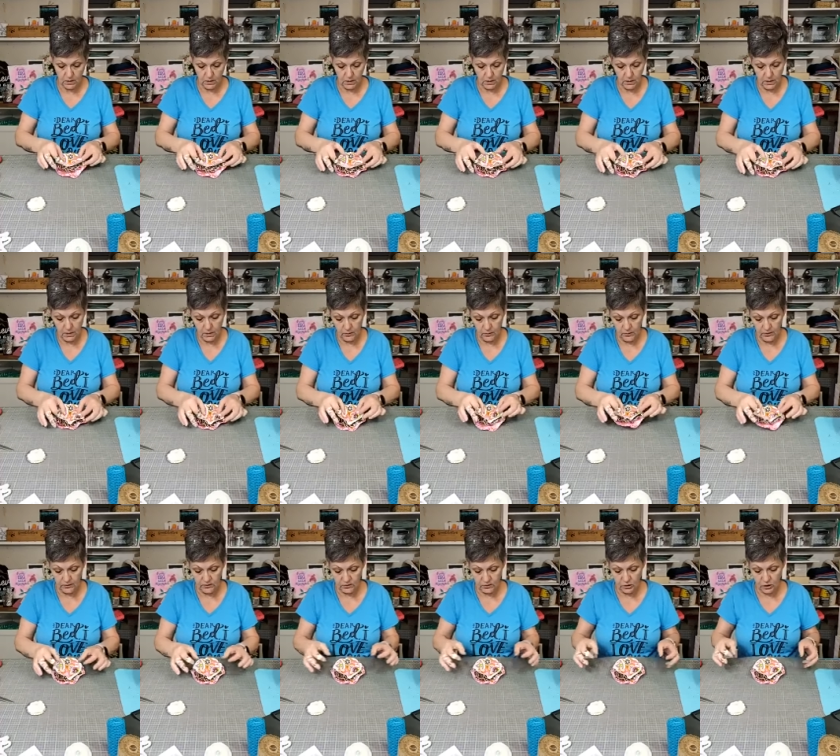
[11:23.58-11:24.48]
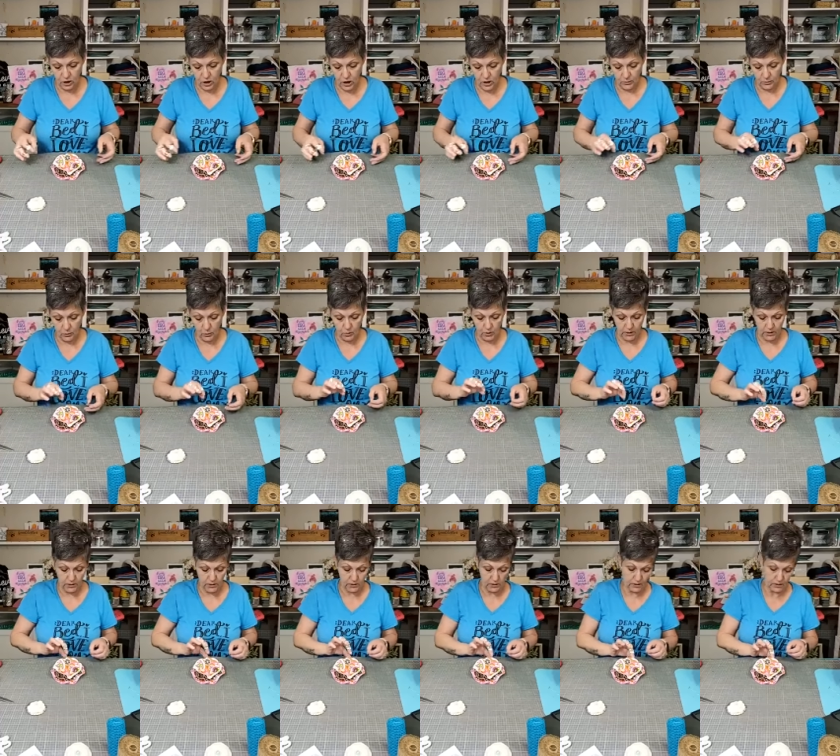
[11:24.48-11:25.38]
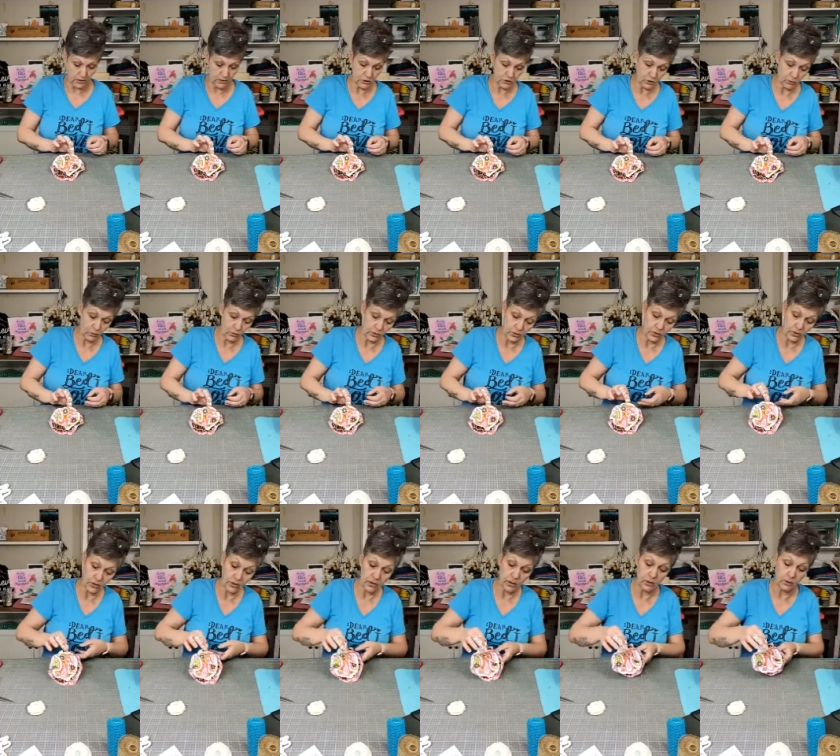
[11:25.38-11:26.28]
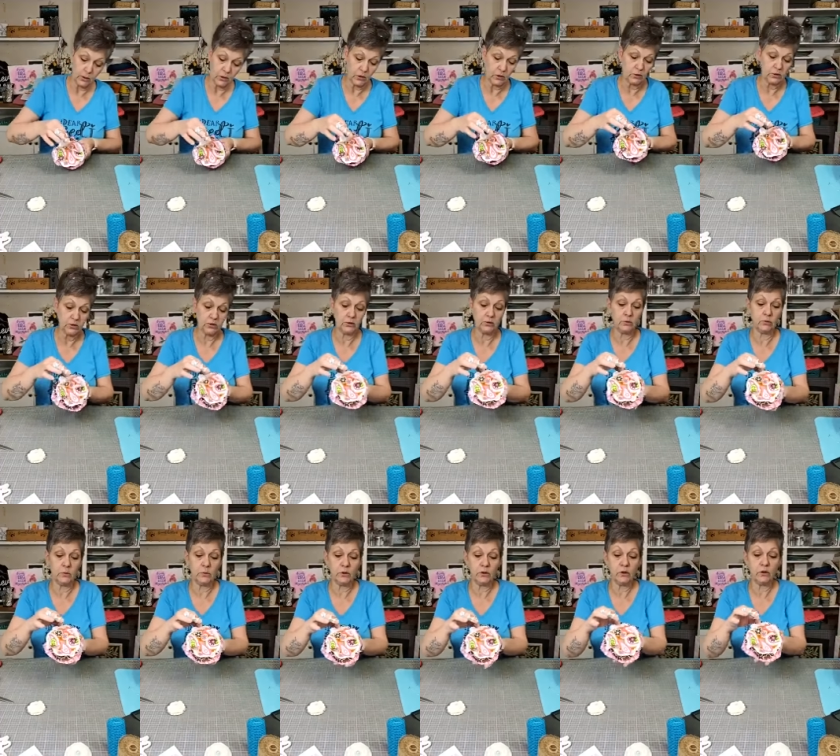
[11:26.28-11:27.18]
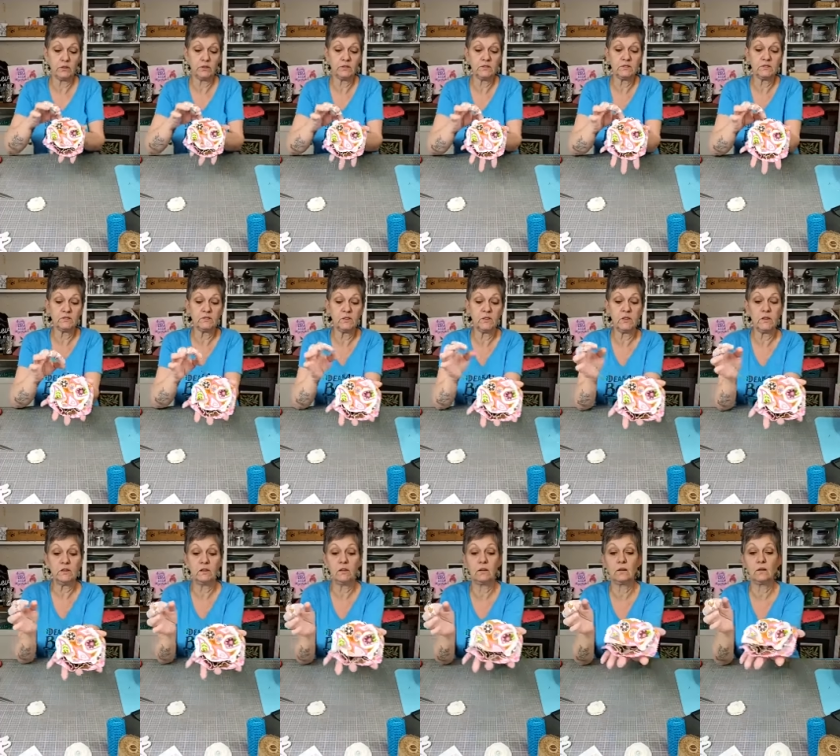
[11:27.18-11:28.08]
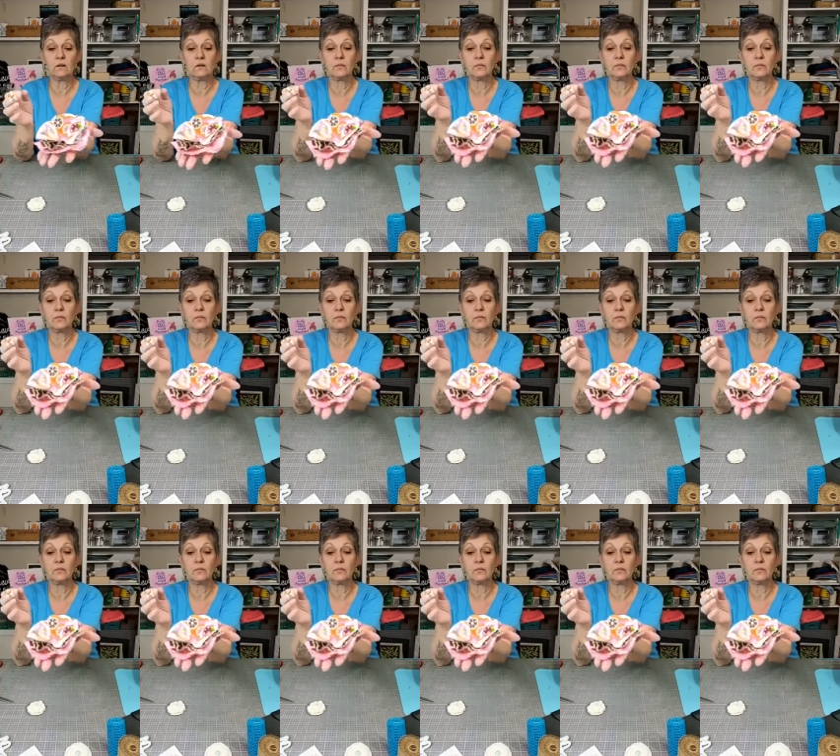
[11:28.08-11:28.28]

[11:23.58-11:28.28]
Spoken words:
Now this top one, I don't think I'm gonna do, but you can see